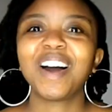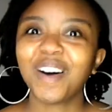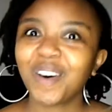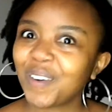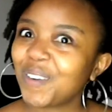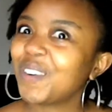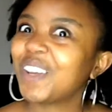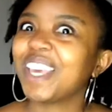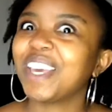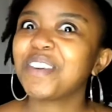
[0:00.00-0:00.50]

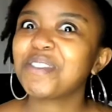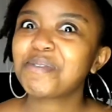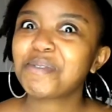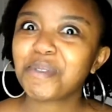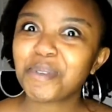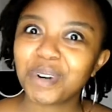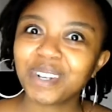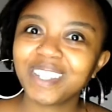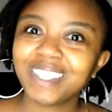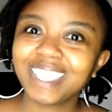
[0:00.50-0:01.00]
Okay, for
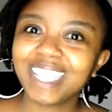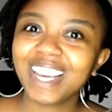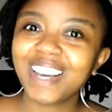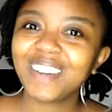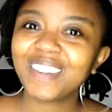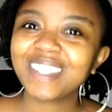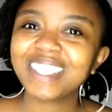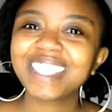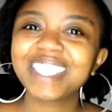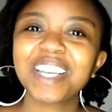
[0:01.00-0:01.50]
real now.
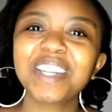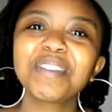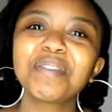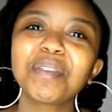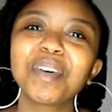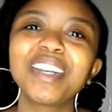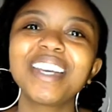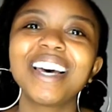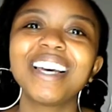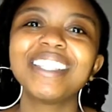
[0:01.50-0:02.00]

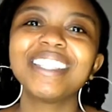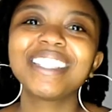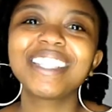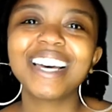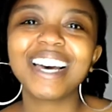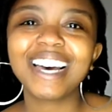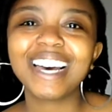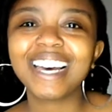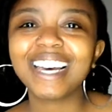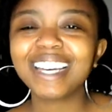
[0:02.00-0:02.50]
Sanwanani
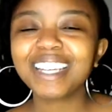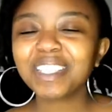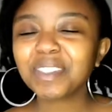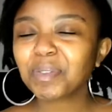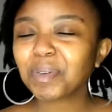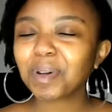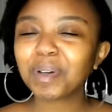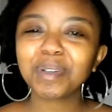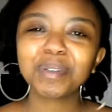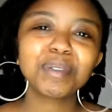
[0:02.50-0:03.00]
guys,
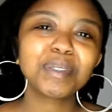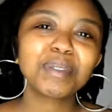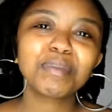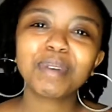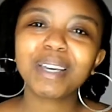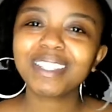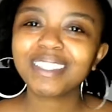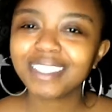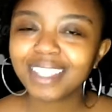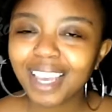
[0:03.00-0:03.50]
welcome to
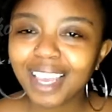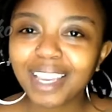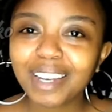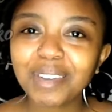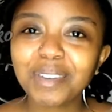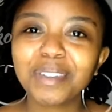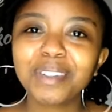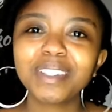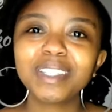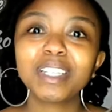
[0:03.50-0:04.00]
my
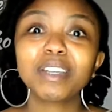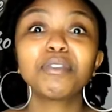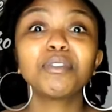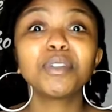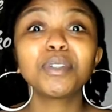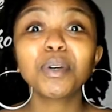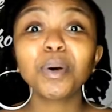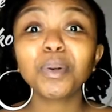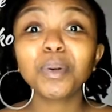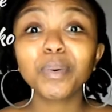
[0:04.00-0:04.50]
channel. If you
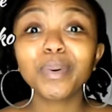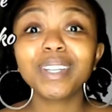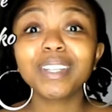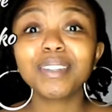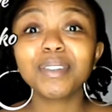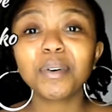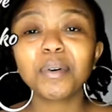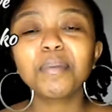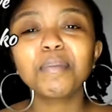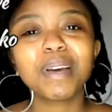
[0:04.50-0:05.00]
don't already
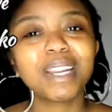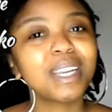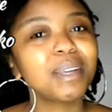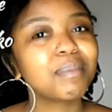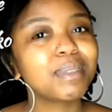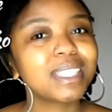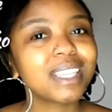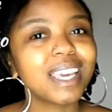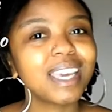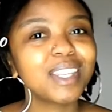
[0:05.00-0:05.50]
know, my name
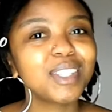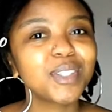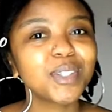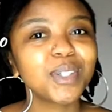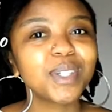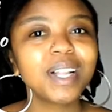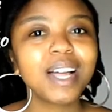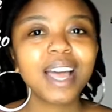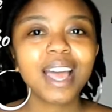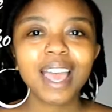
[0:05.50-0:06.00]
is
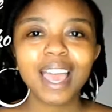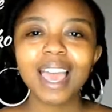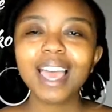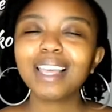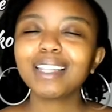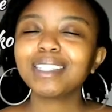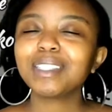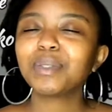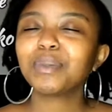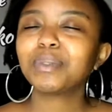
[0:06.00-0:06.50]
Angel
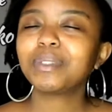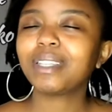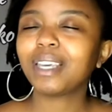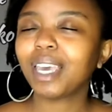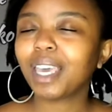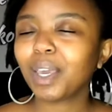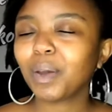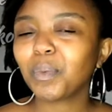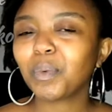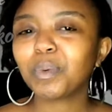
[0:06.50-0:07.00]
and
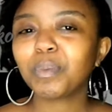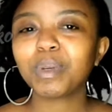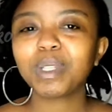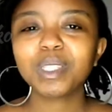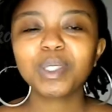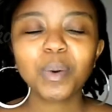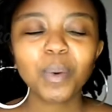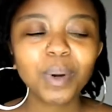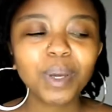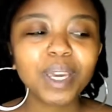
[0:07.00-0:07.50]
today we'll be
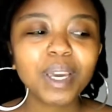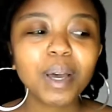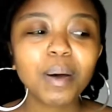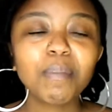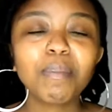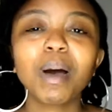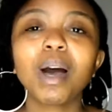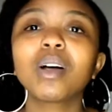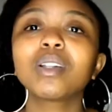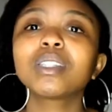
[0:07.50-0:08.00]
talking
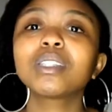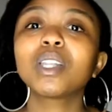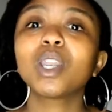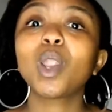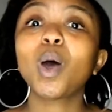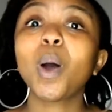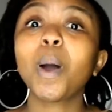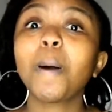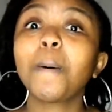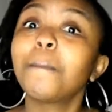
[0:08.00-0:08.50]
about
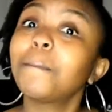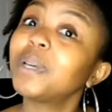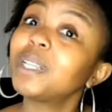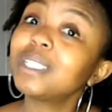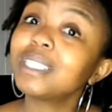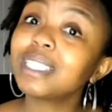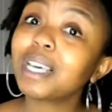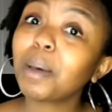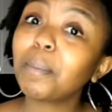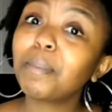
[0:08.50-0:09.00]
Loc
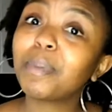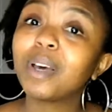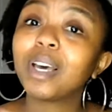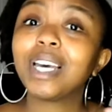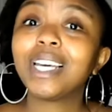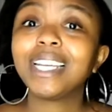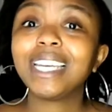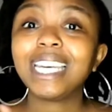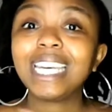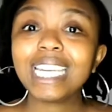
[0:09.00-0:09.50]
Build Up,
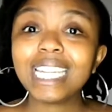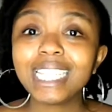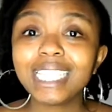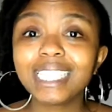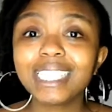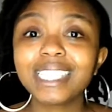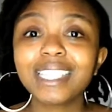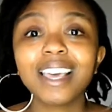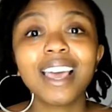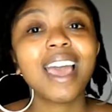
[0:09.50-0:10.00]

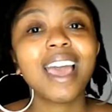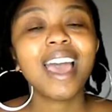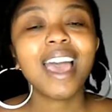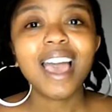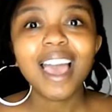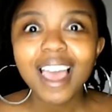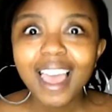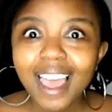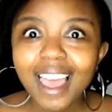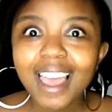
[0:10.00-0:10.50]
Lint
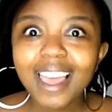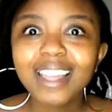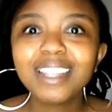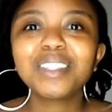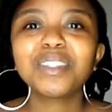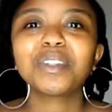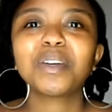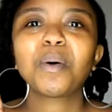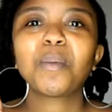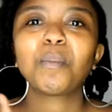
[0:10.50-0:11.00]

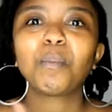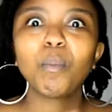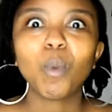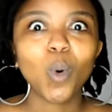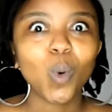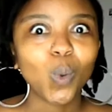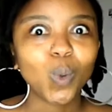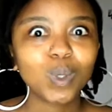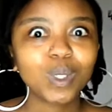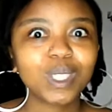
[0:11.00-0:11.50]
and
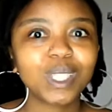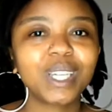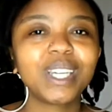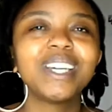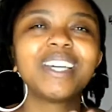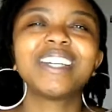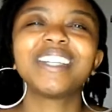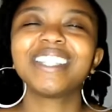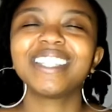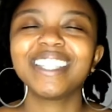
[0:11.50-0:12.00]
Mould.
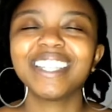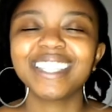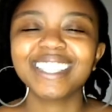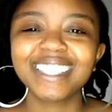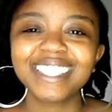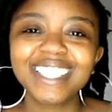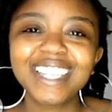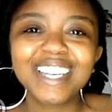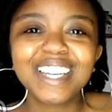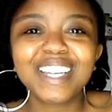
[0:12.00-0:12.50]
Yes.
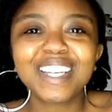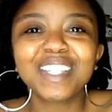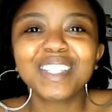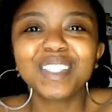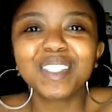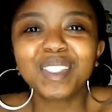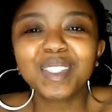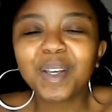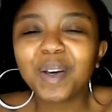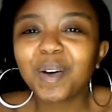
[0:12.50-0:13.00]

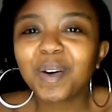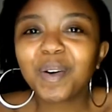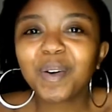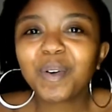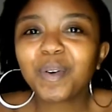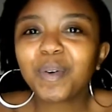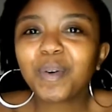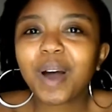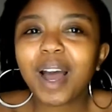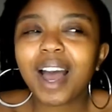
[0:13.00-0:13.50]

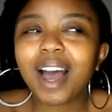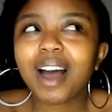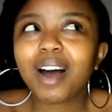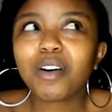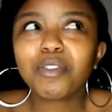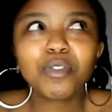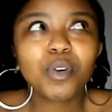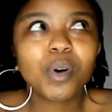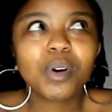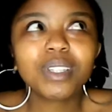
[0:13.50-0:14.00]
So,
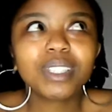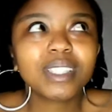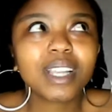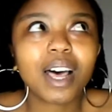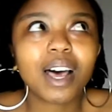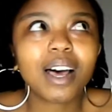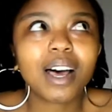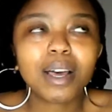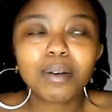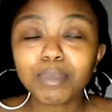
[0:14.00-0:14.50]
of course,
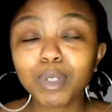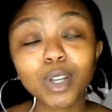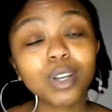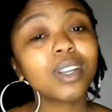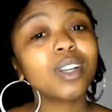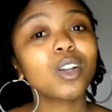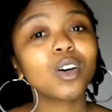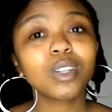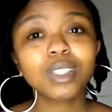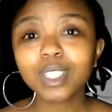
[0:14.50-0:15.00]
I'm not a
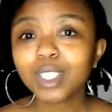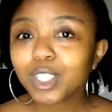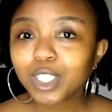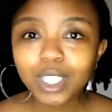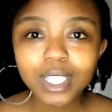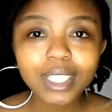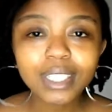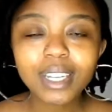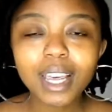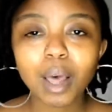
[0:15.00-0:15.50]

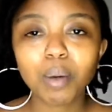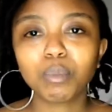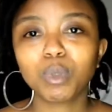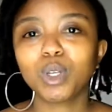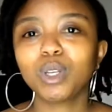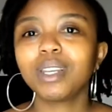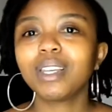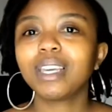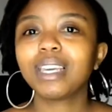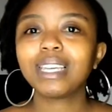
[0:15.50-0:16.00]
loctician, I'm
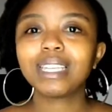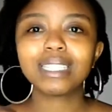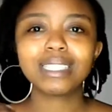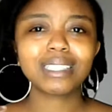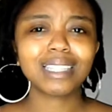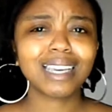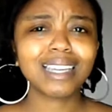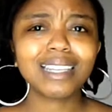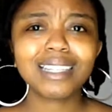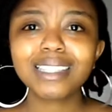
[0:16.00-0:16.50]
not a
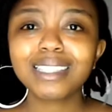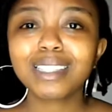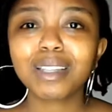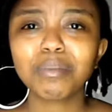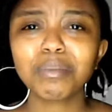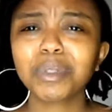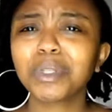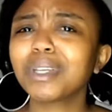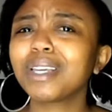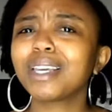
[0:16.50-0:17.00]
hairstylist,
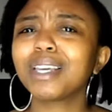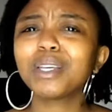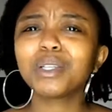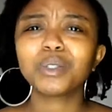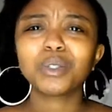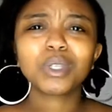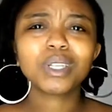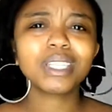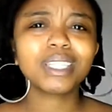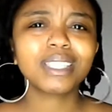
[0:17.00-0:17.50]
I'm not a
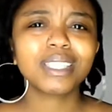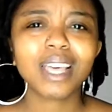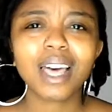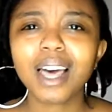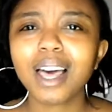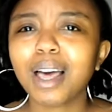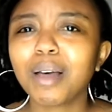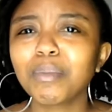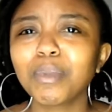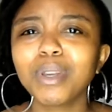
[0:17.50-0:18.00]
hairdresser,
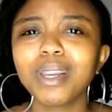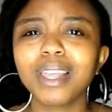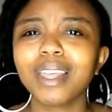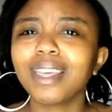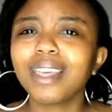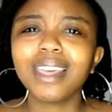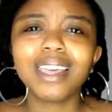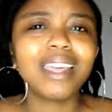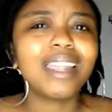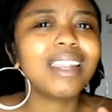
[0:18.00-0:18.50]
I'm not a
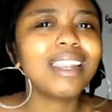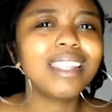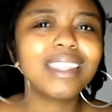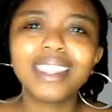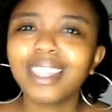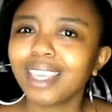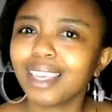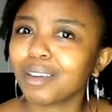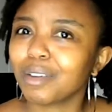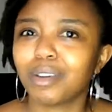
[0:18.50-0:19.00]
hair
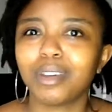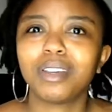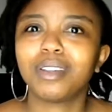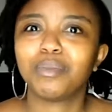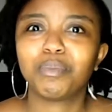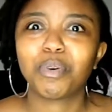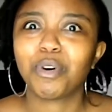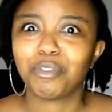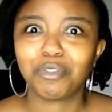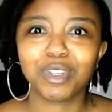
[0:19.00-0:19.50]
anything in
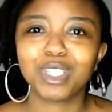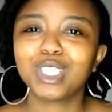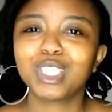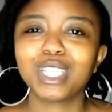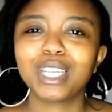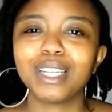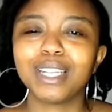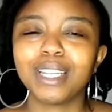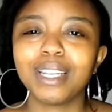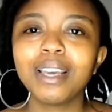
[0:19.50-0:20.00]

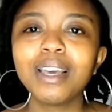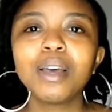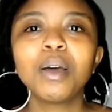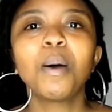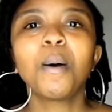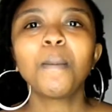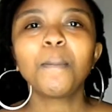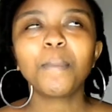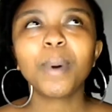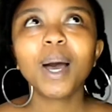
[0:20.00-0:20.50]
professionally,
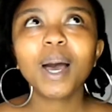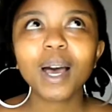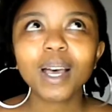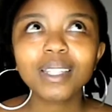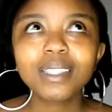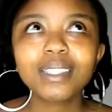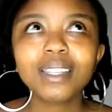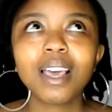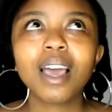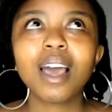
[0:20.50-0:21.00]
but
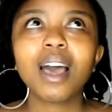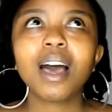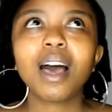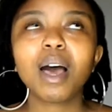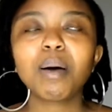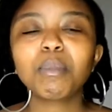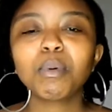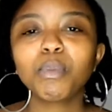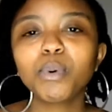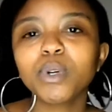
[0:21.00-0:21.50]

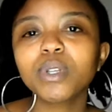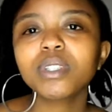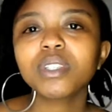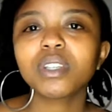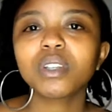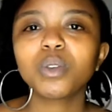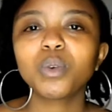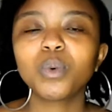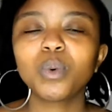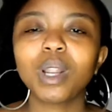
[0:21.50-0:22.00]
I'm a
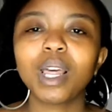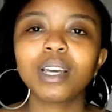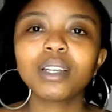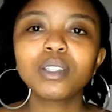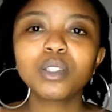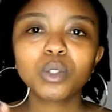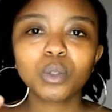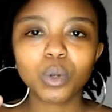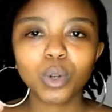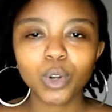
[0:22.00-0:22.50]
person who
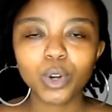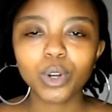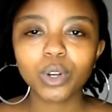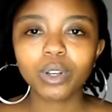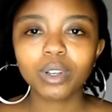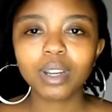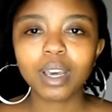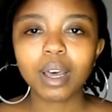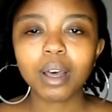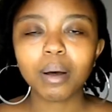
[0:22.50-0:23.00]
likes to
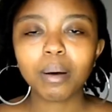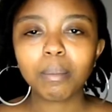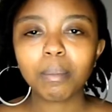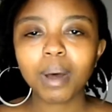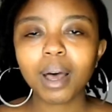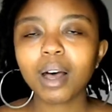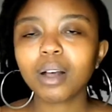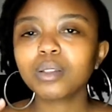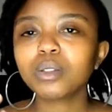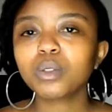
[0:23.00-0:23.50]
learn
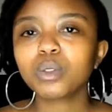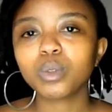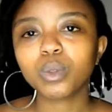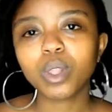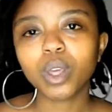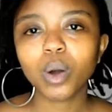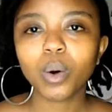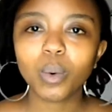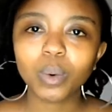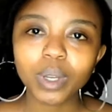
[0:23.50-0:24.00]
how to do
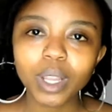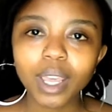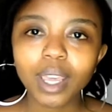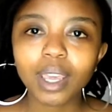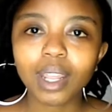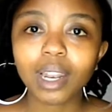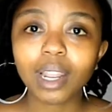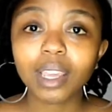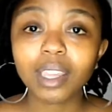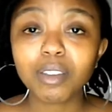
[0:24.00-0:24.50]
their own
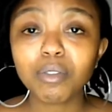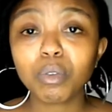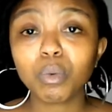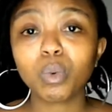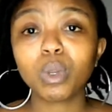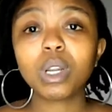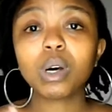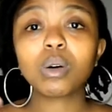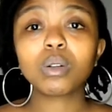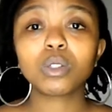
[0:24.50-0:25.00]
hair. Like even
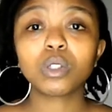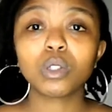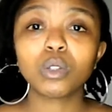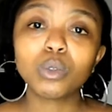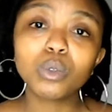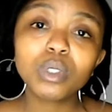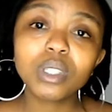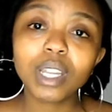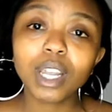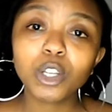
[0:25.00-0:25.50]
when I was a
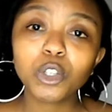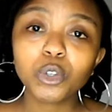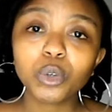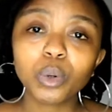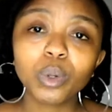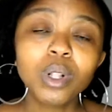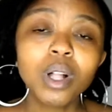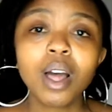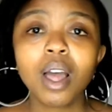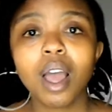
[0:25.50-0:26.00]
loose
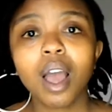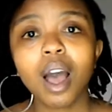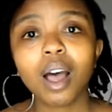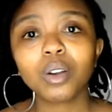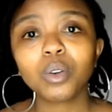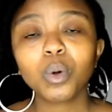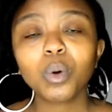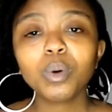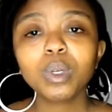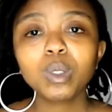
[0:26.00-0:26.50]
natural,
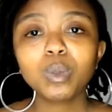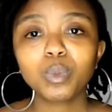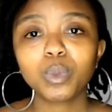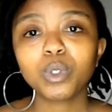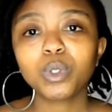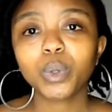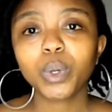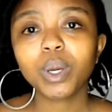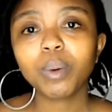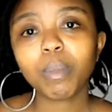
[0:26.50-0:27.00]
I'd always be
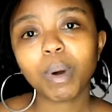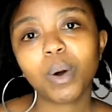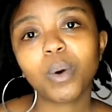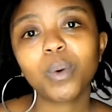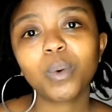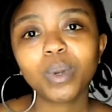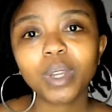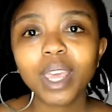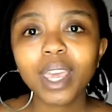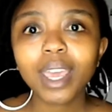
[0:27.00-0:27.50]
doing my
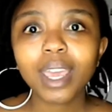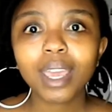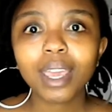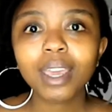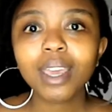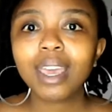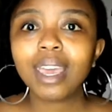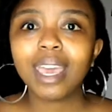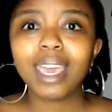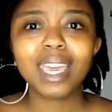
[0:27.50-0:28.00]
own hair
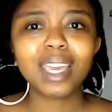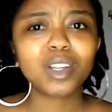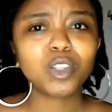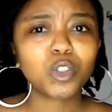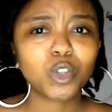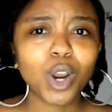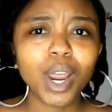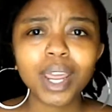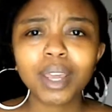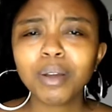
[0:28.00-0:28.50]

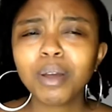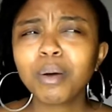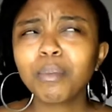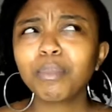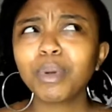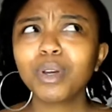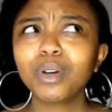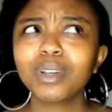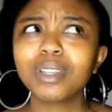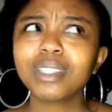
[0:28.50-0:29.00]
drying,
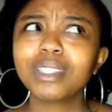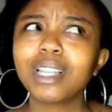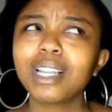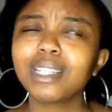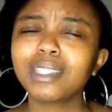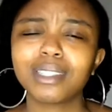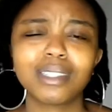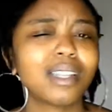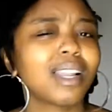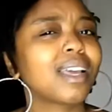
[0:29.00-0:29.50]
because
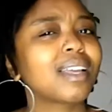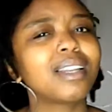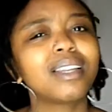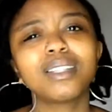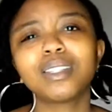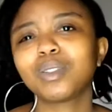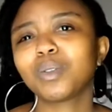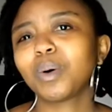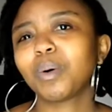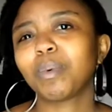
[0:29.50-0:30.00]

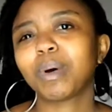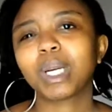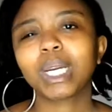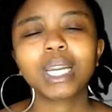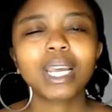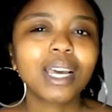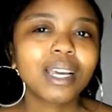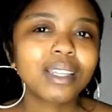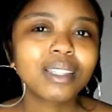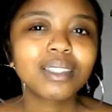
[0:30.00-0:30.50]
let's talk about it
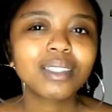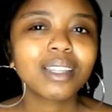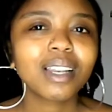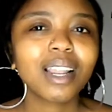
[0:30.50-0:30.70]
guys.